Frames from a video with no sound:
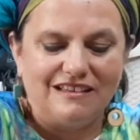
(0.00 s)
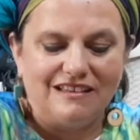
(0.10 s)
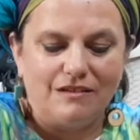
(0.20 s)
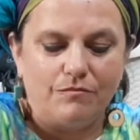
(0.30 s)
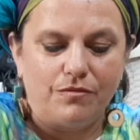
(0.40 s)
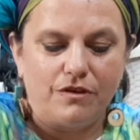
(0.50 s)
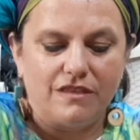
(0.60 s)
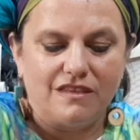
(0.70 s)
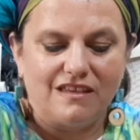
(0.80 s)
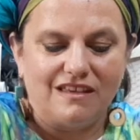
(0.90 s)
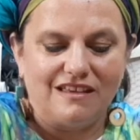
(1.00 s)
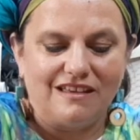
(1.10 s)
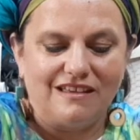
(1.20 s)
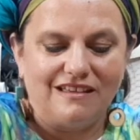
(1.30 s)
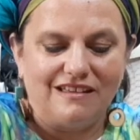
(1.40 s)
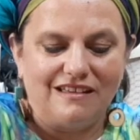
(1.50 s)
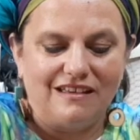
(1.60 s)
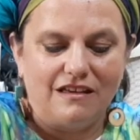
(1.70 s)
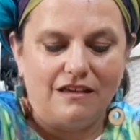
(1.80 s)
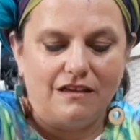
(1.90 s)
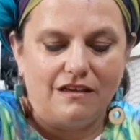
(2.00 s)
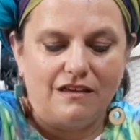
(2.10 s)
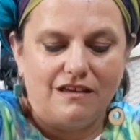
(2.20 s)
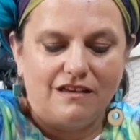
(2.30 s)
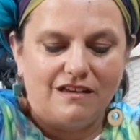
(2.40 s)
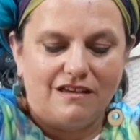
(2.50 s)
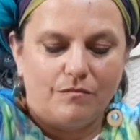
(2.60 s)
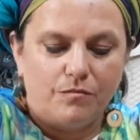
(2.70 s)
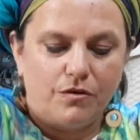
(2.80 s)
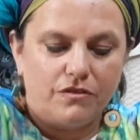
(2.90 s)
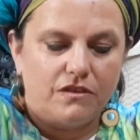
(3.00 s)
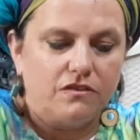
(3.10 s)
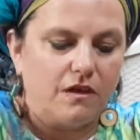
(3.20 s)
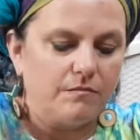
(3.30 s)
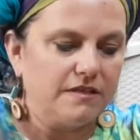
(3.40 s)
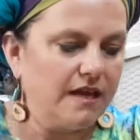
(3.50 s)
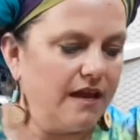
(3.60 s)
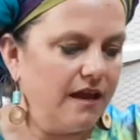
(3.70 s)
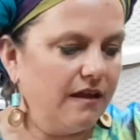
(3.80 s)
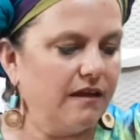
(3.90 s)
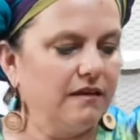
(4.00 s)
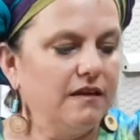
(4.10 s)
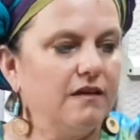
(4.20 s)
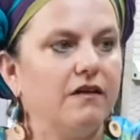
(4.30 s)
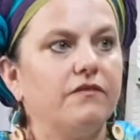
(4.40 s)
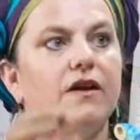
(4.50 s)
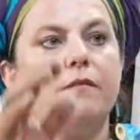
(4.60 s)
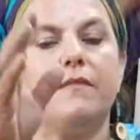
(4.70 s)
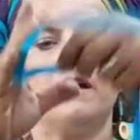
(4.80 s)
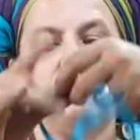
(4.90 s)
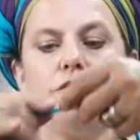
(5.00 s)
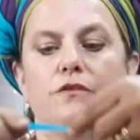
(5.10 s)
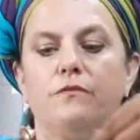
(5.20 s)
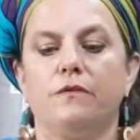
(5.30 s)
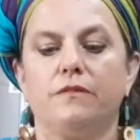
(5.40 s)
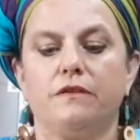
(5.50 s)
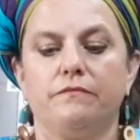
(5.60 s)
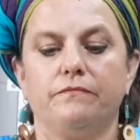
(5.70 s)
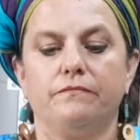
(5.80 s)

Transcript: and put the thumbtack, and here I've got my other ribbon.